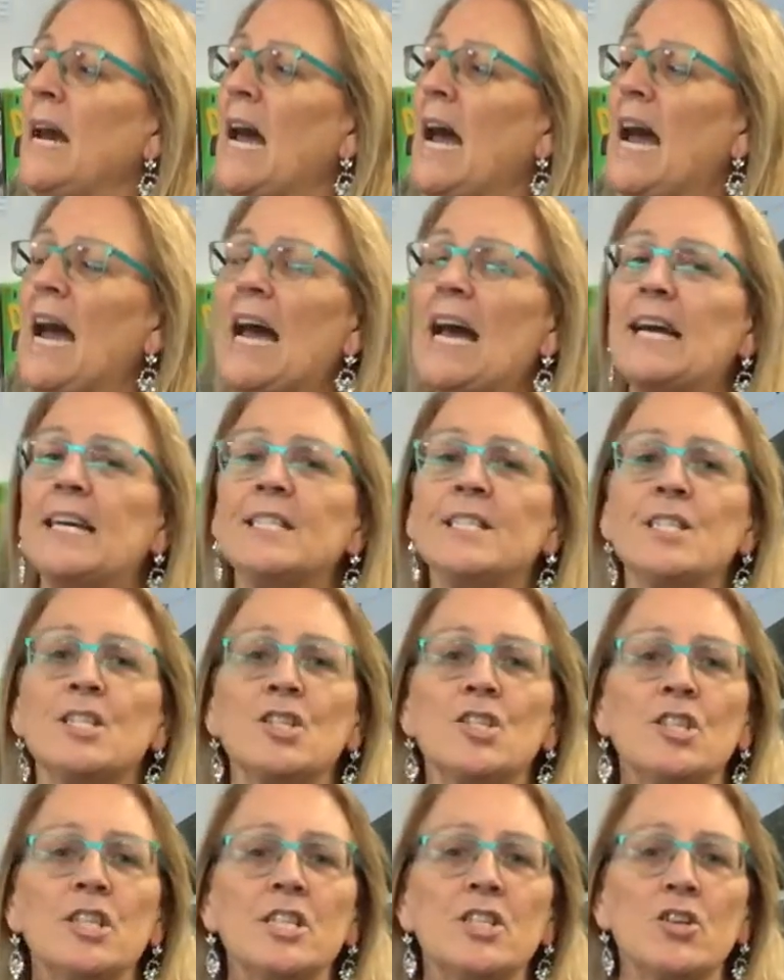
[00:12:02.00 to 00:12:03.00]
And
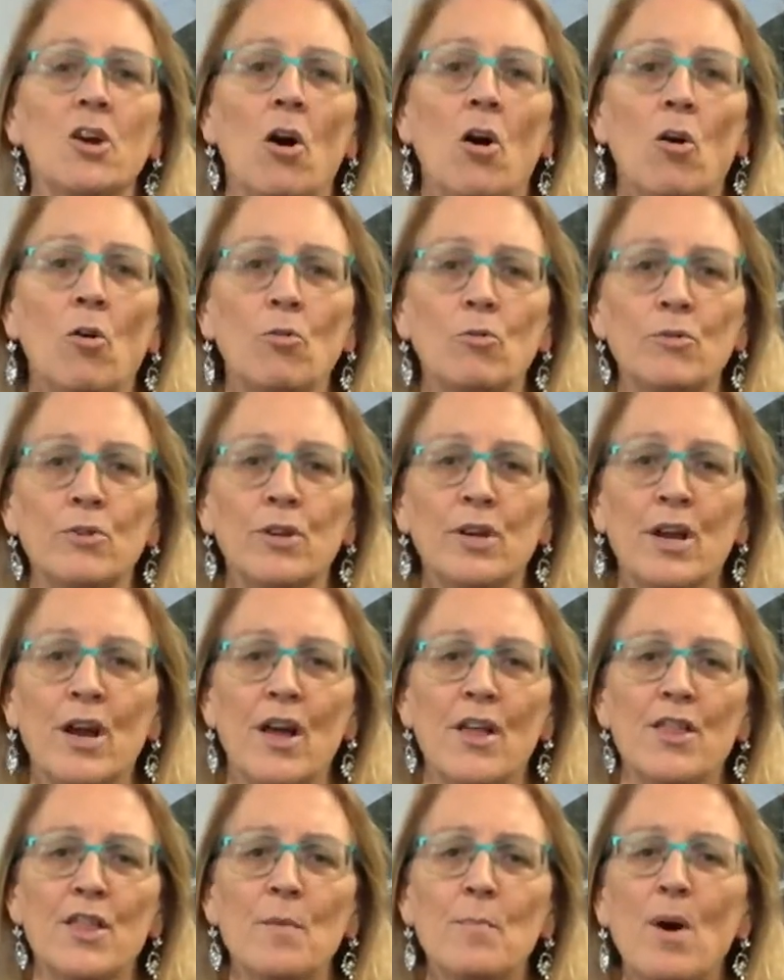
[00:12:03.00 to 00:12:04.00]
she told
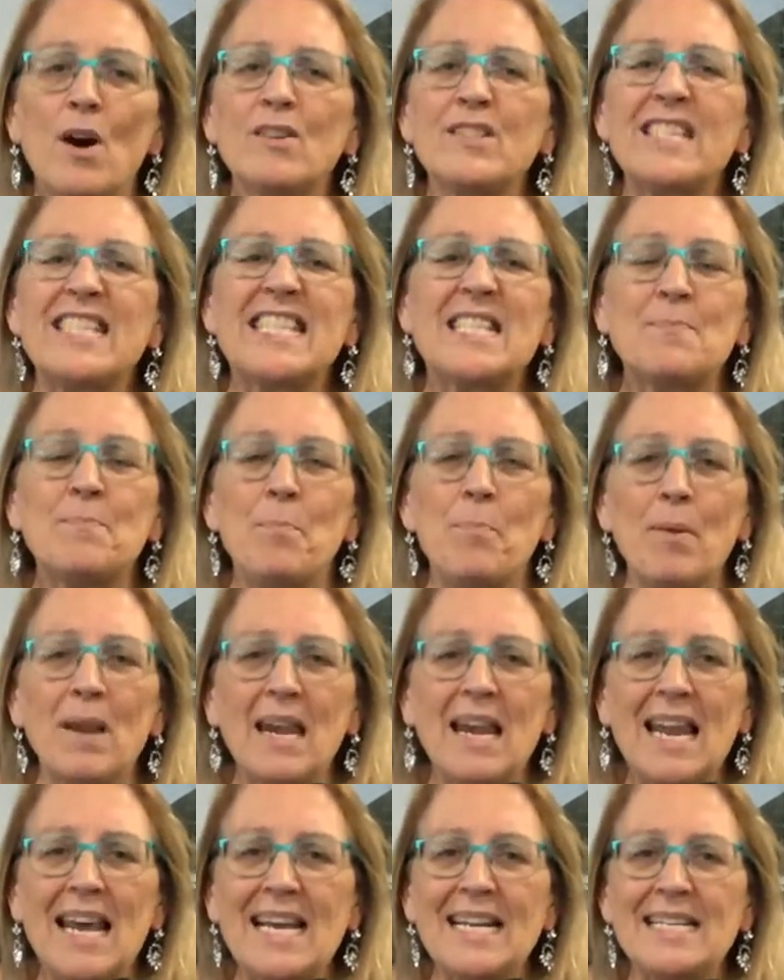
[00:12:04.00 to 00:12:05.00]
the most
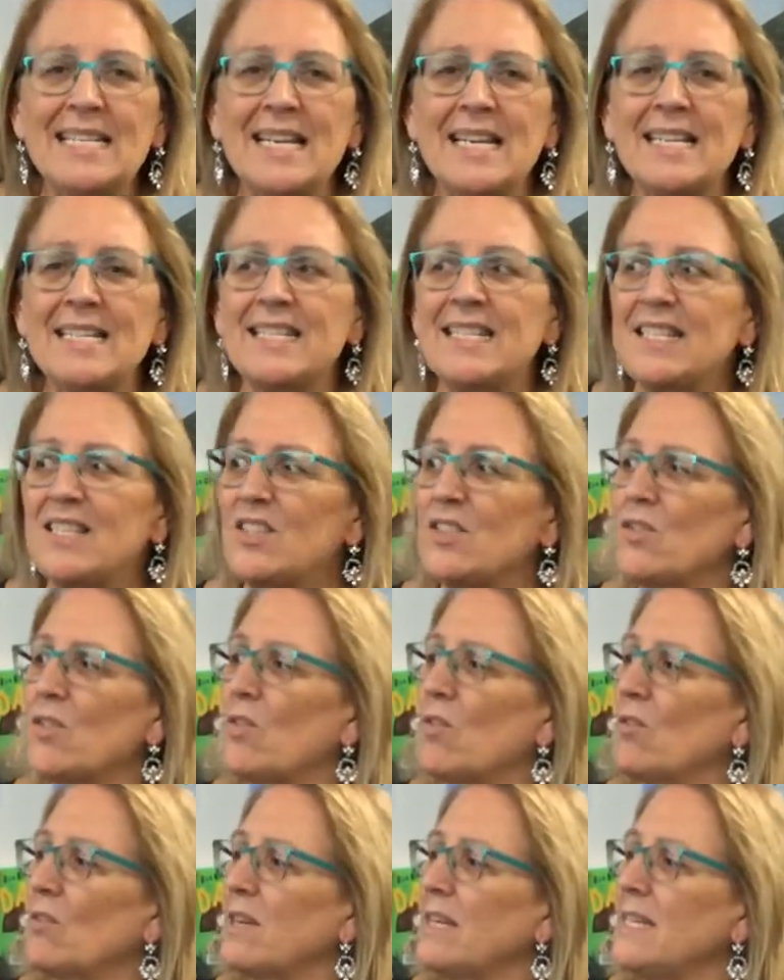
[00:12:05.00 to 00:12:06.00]
splendid
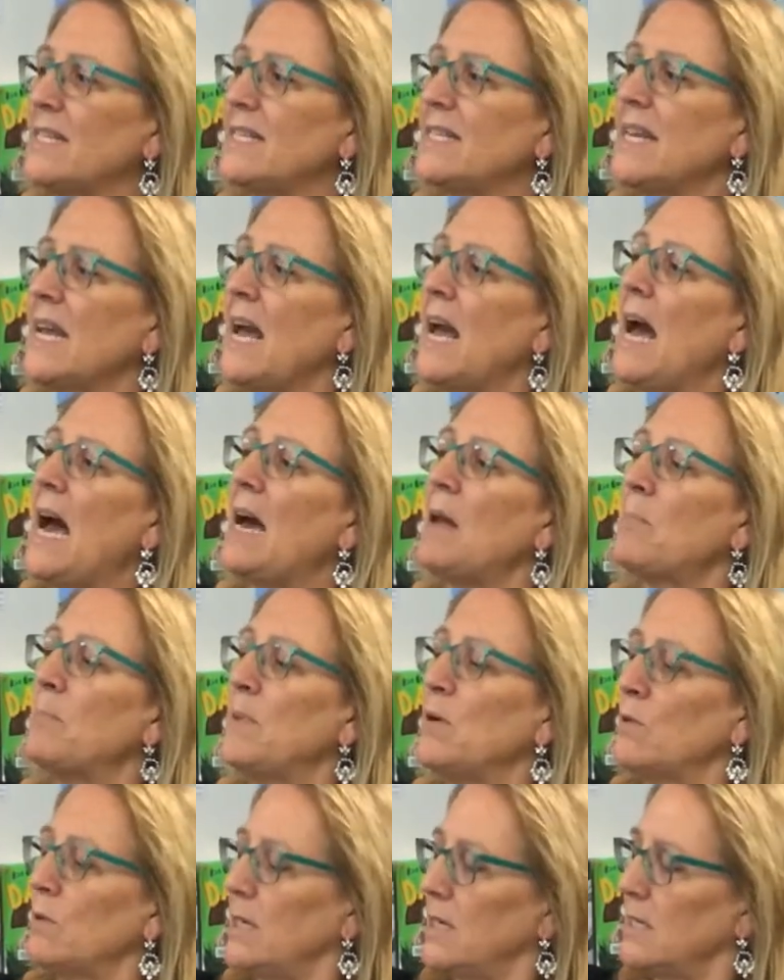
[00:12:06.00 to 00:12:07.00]
stories at
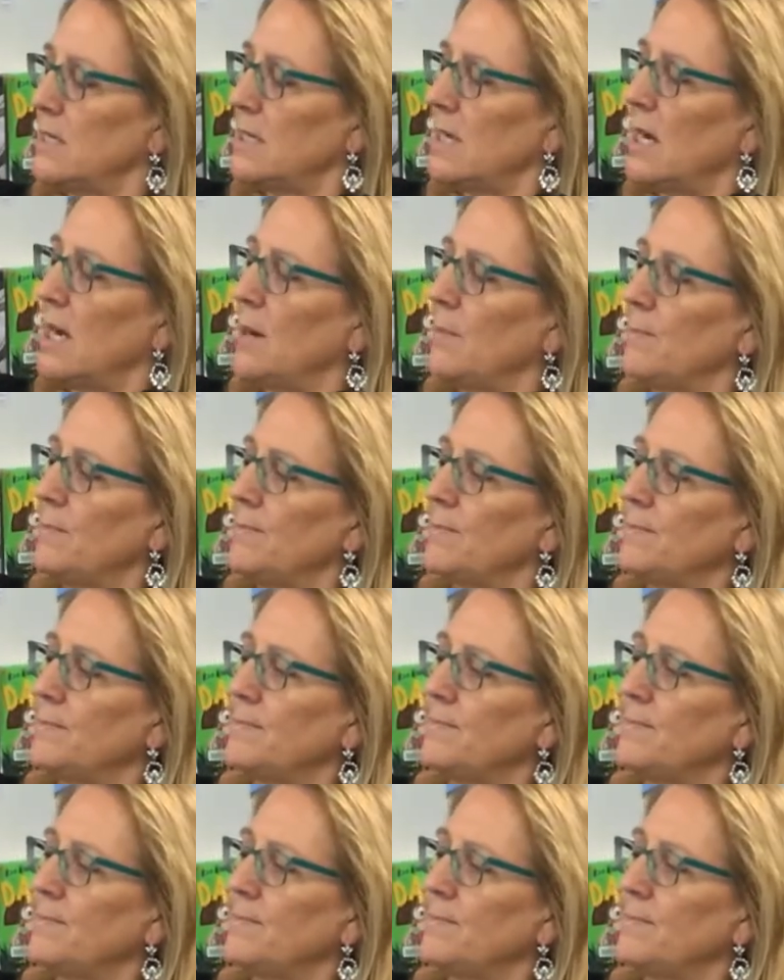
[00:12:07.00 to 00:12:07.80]
milking time.